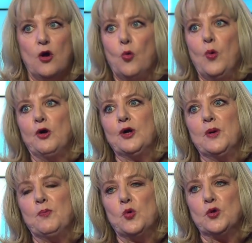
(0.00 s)
"Welcome
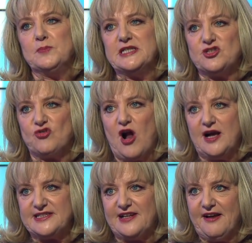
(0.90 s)
aboard, Miss
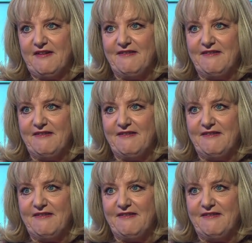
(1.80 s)
Drysdale."